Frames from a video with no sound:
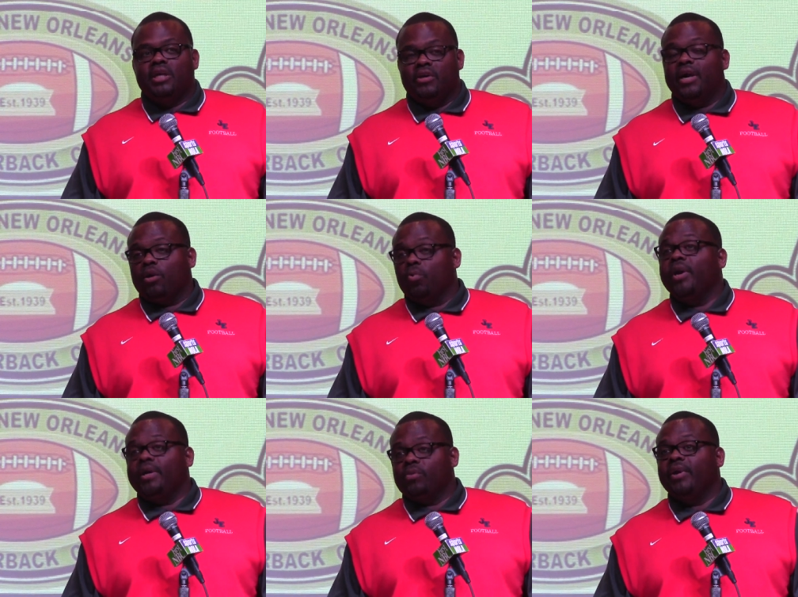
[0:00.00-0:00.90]
You got to
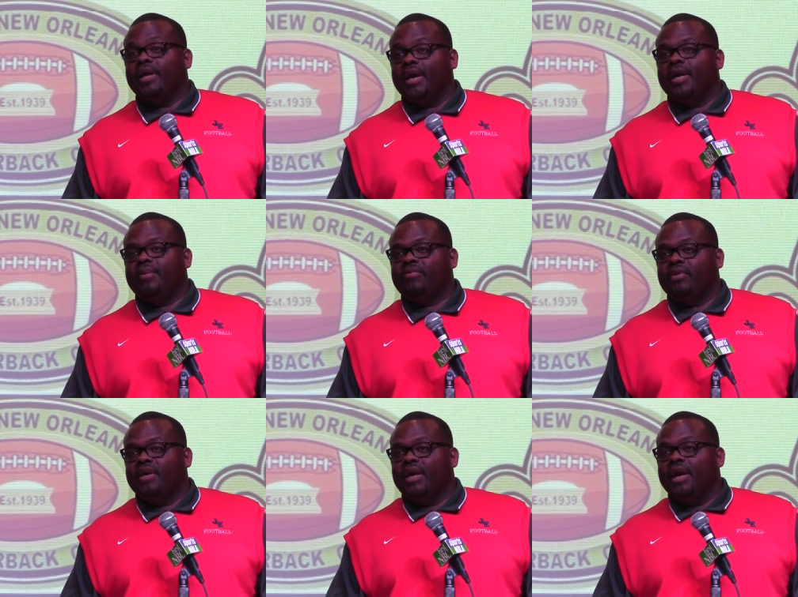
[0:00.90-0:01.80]
win, win games,
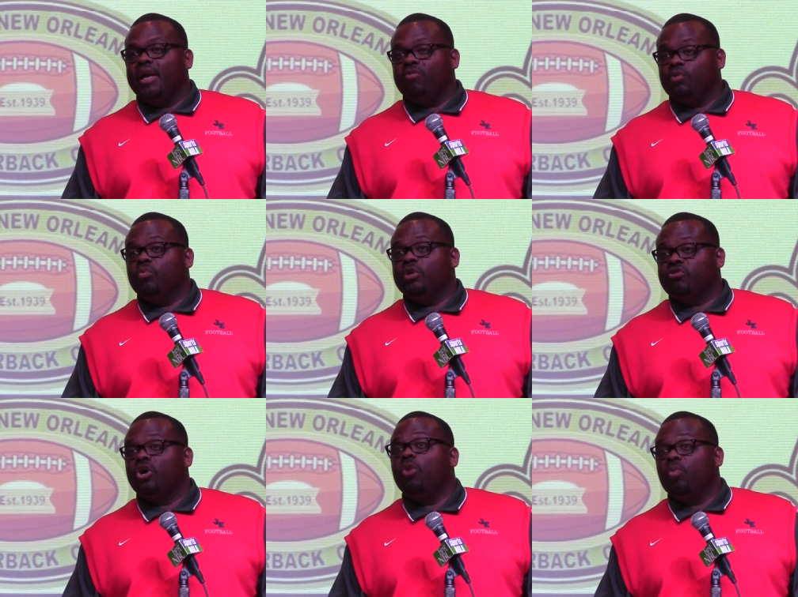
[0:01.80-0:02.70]
and if we, we
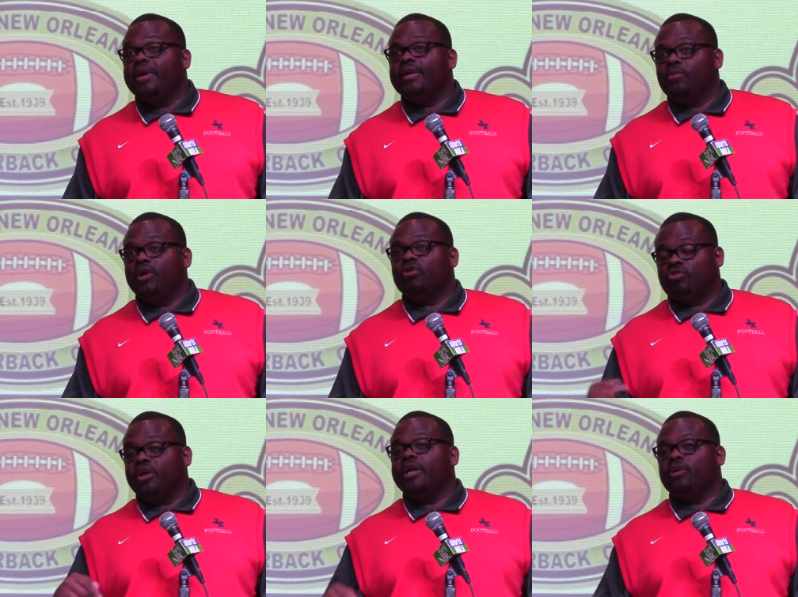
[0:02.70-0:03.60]
start winning, we're going to
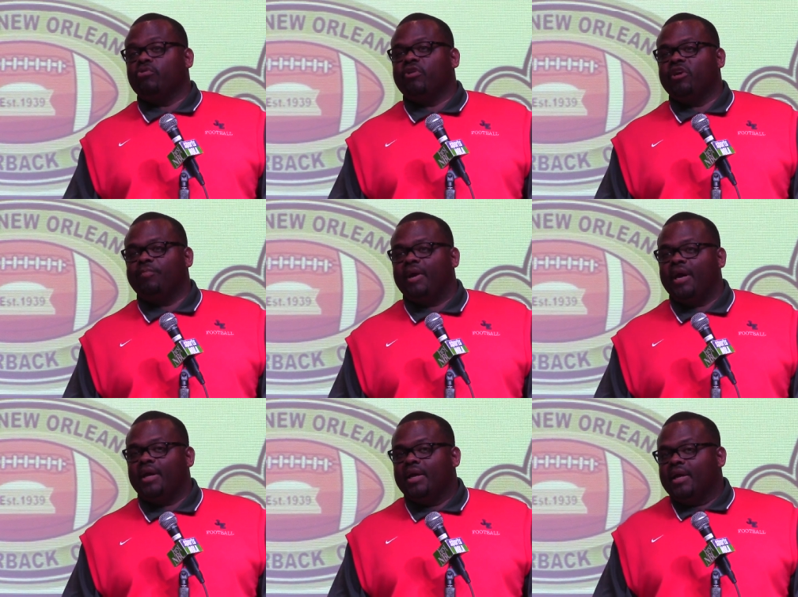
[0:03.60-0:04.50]
start getting those kids
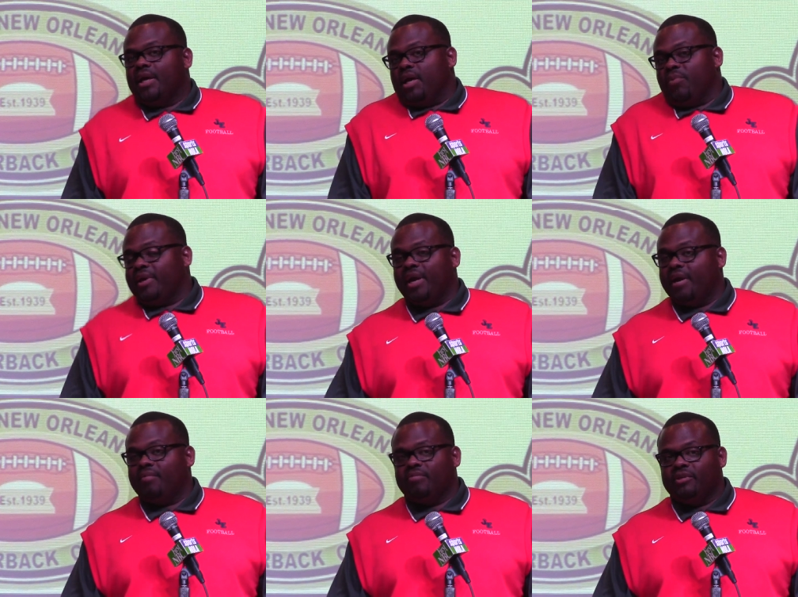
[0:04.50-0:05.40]
back and we
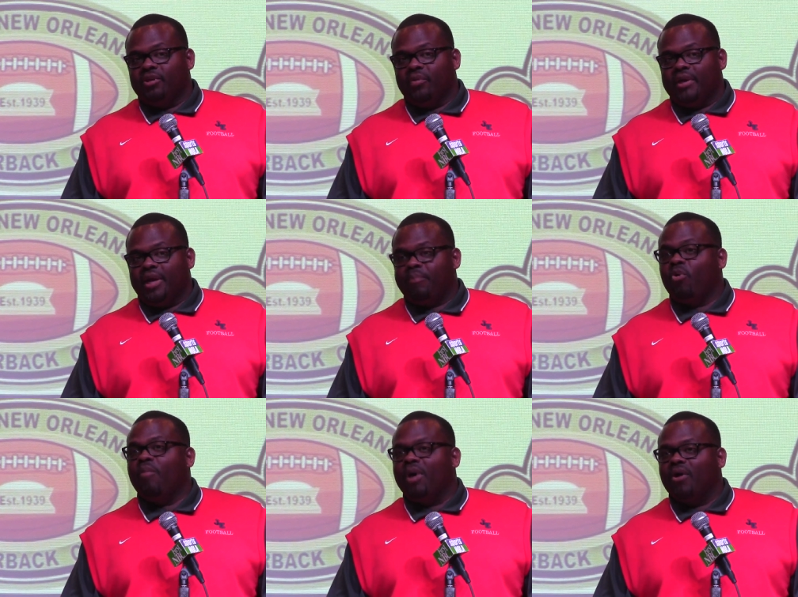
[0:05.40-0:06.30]
can't, you know, we can't
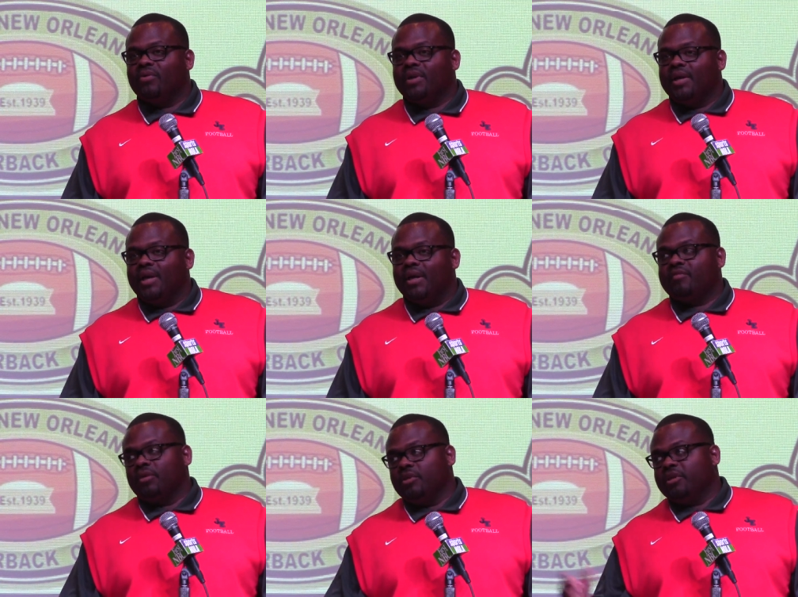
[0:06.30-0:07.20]
pull them out and
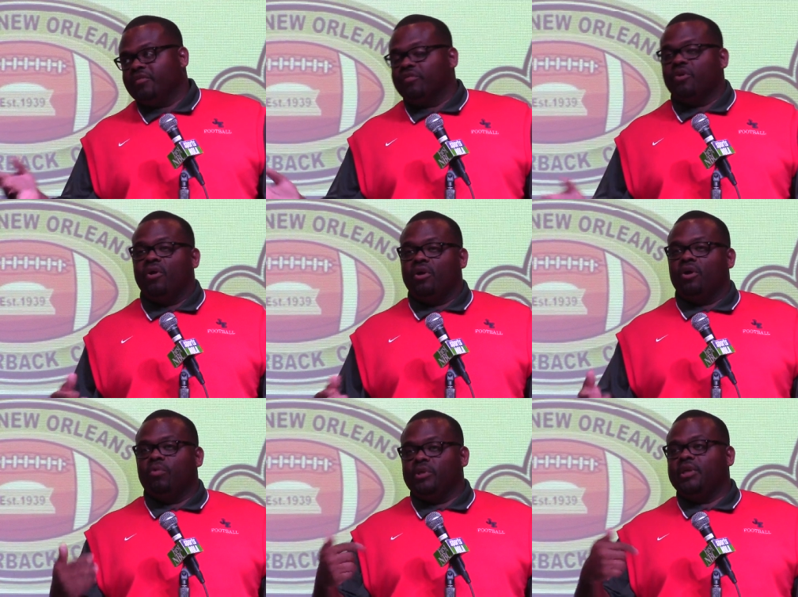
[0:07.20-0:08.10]
say, well, this is going
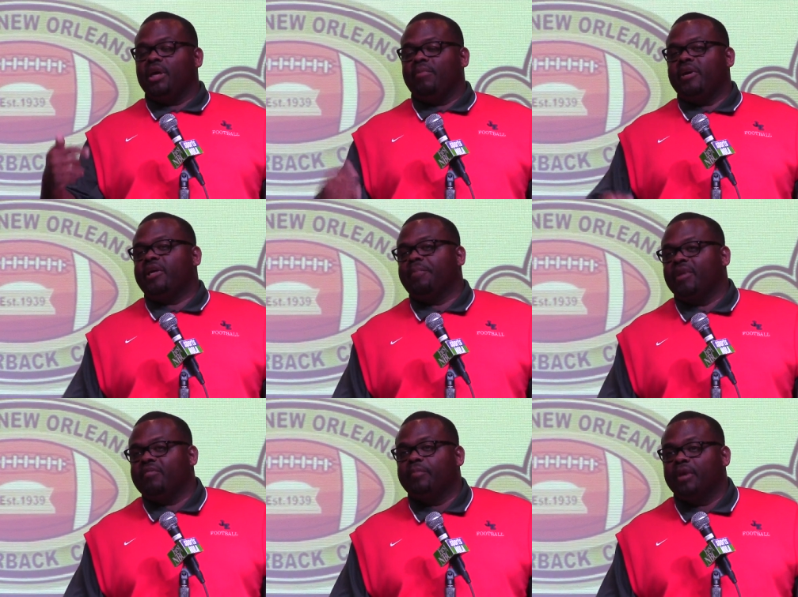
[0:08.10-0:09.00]
on. Well, you got to make your
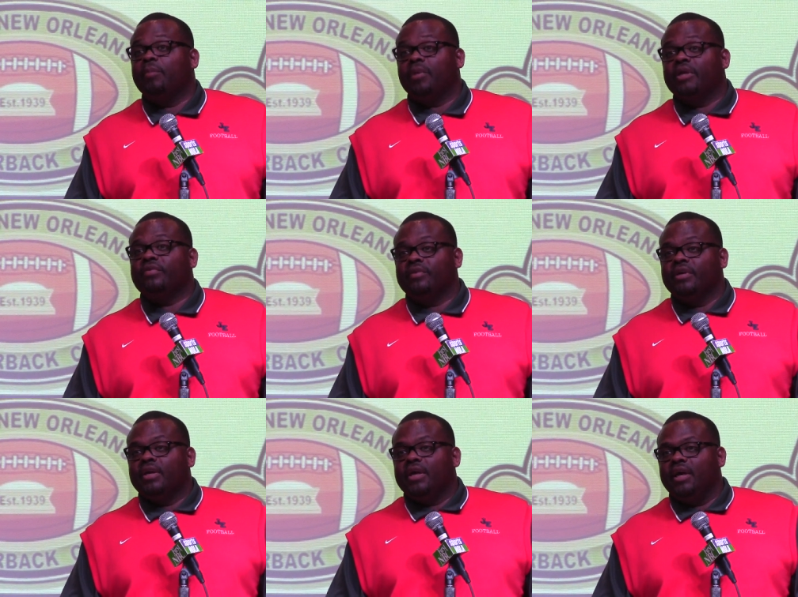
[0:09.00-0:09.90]
place a better
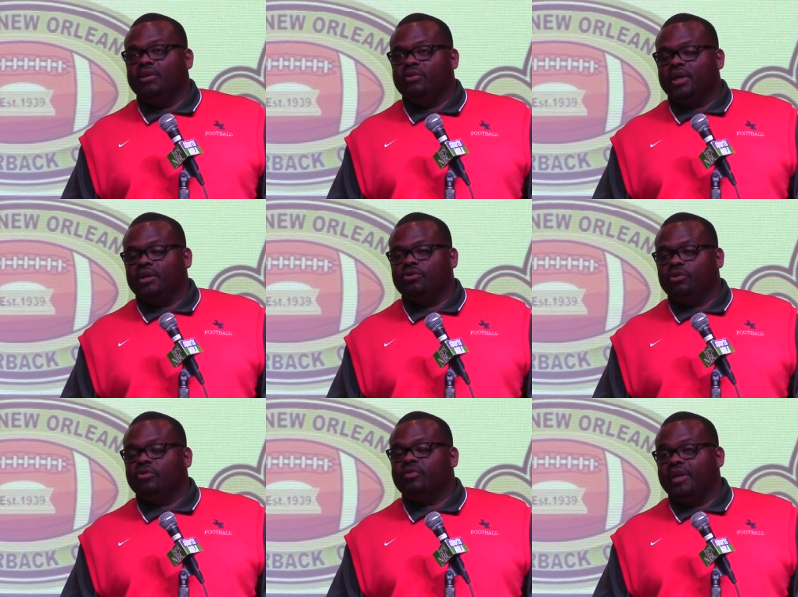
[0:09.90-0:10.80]
place. And you got to do
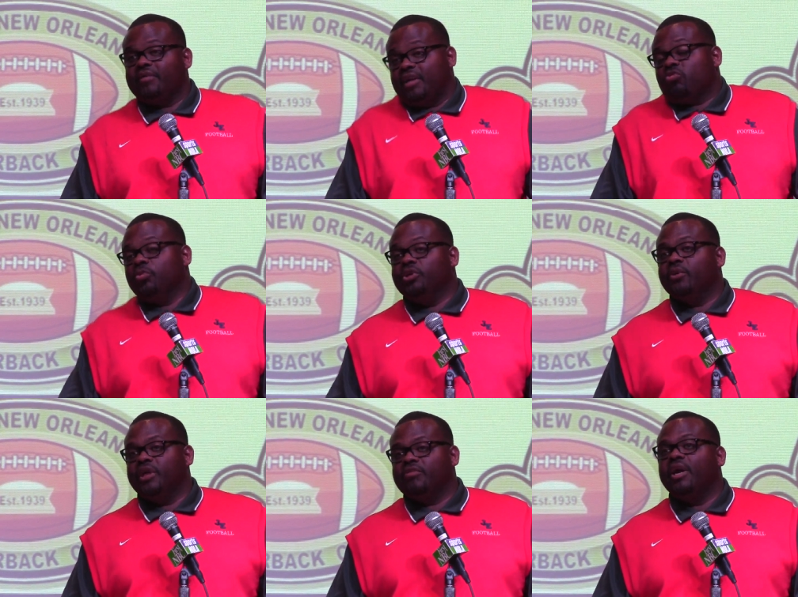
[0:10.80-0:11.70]
those things. And that's what we're
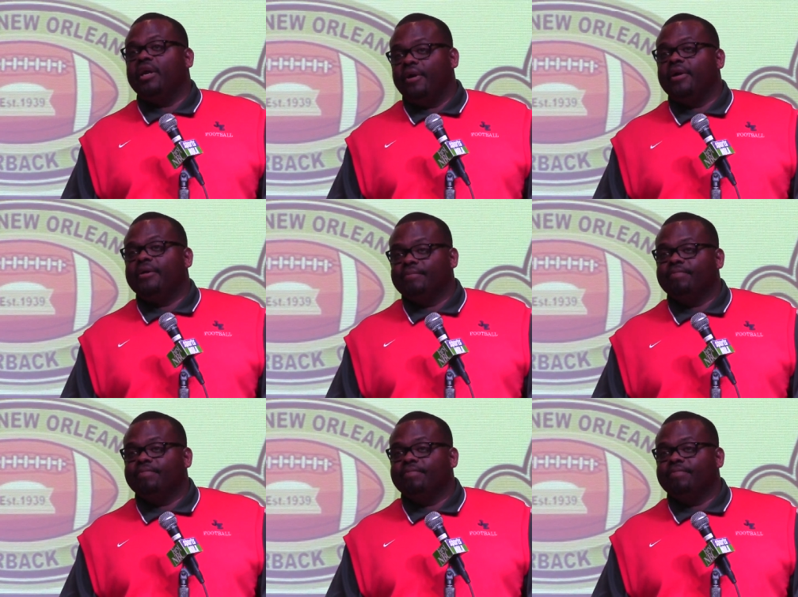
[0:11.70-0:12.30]
doing at John Ehret.